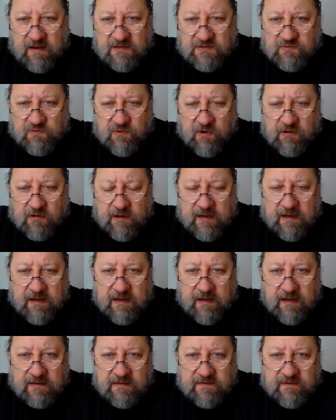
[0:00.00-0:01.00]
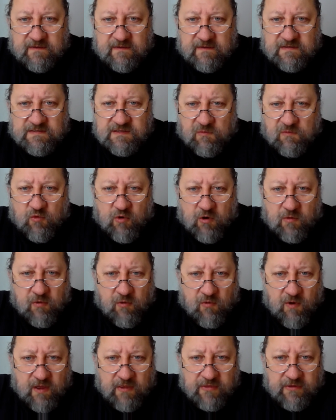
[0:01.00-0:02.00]
As we're getting into some
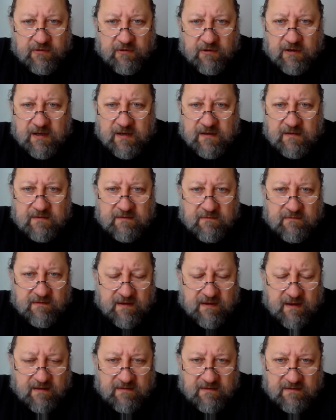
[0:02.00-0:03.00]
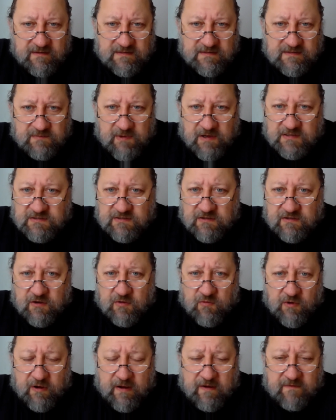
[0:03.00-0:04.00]
warmer weather and getting near the end of the
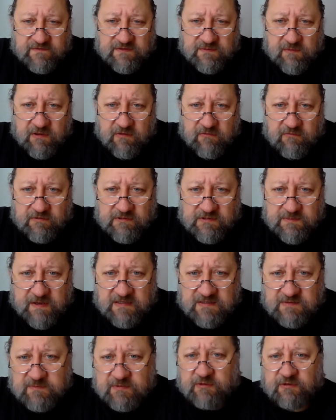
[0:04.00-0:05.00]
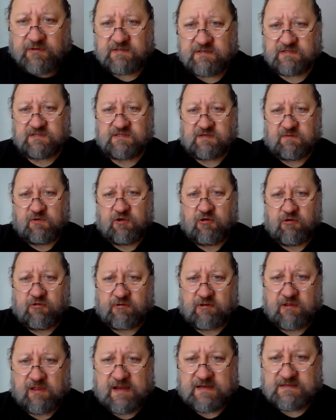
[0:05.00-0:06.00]
semester, where you have some other responsibilities in some of
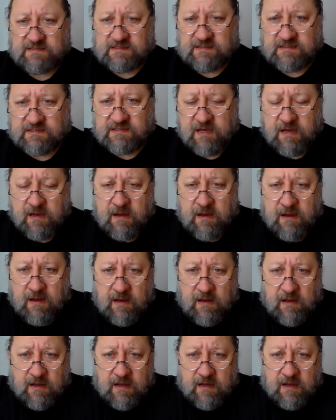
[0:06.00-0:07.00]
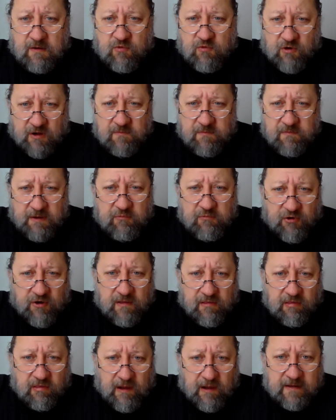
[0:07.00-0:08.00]
your other classes, we're going to be
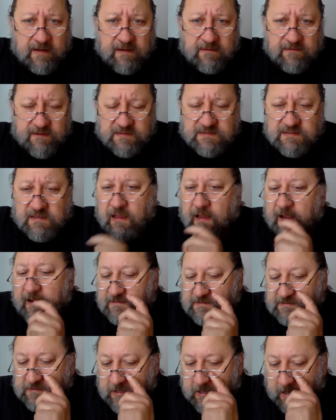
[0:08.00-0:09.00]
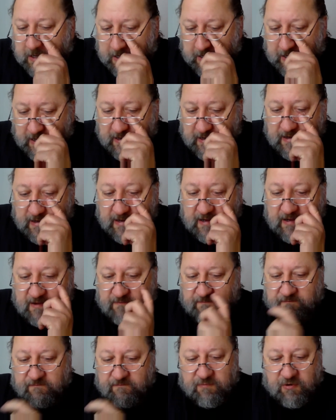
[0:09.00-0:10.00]
pretty light in this class.
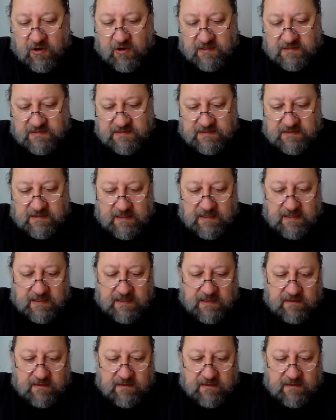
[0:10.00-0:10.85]
But